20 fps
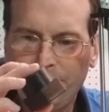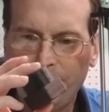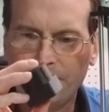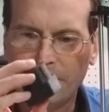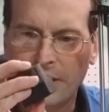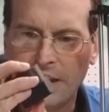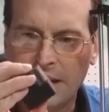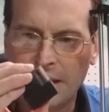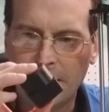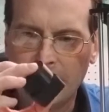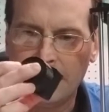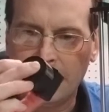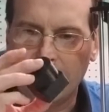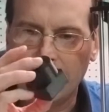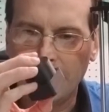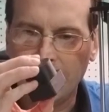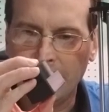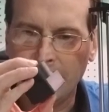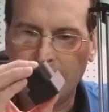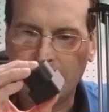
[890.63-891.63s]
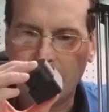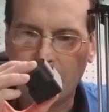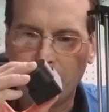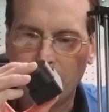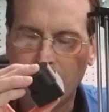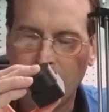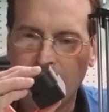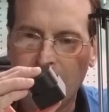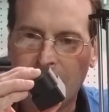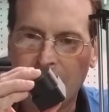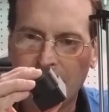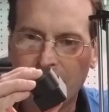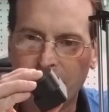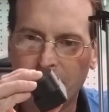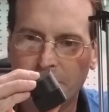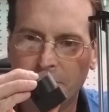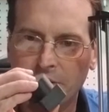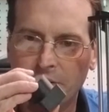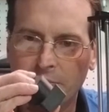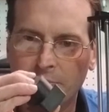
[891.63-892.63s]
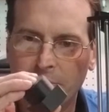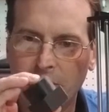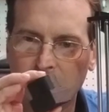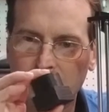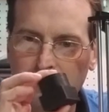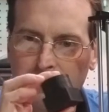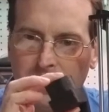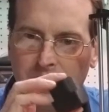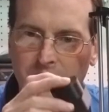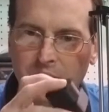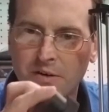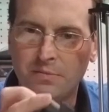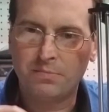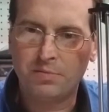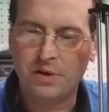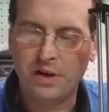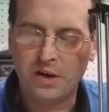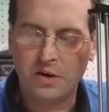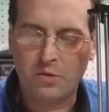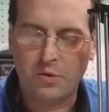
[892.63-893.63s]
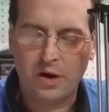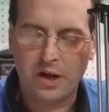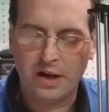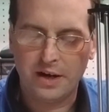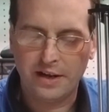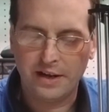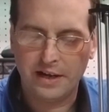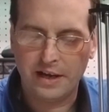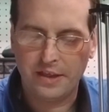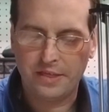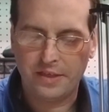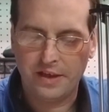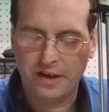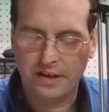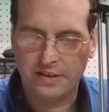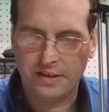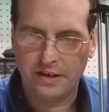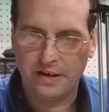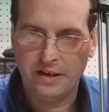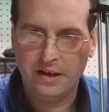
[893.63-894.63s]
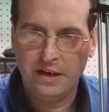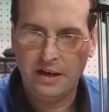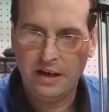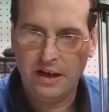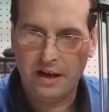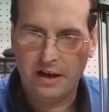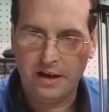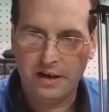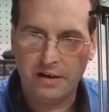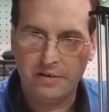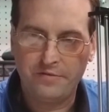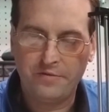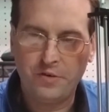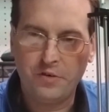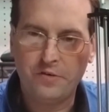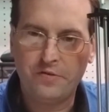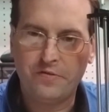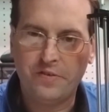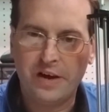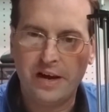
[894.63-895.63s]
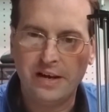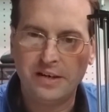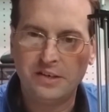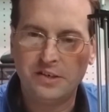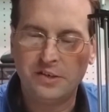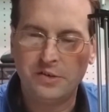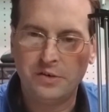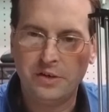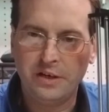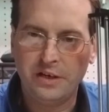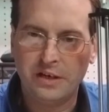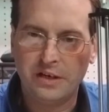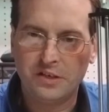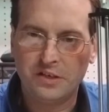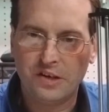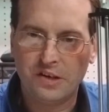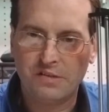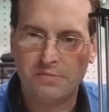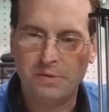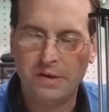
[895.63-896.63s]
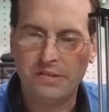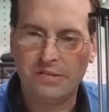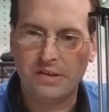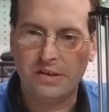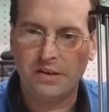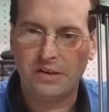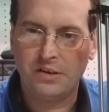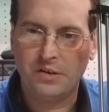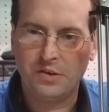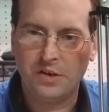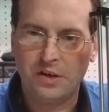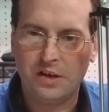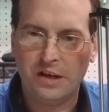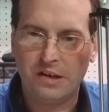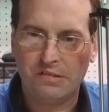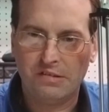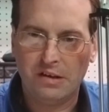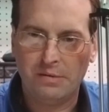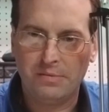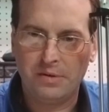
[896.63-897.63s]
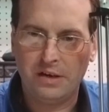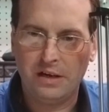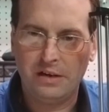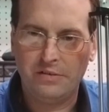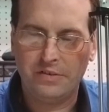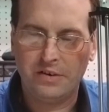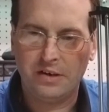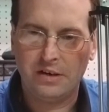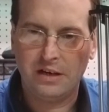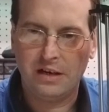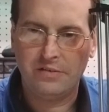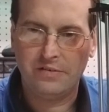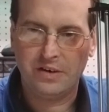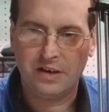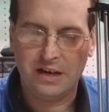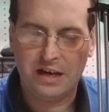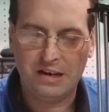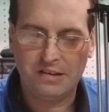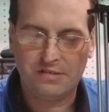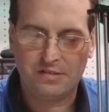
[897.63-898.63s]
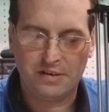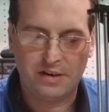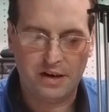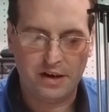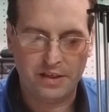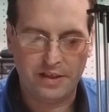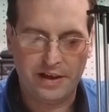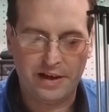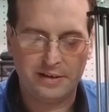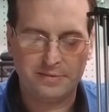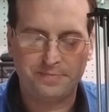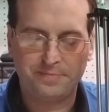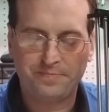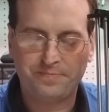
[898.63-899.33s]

and you can't really ask for much better print quality. I think that a few fine-tuning adjustments, and you could get something even nicer out of that.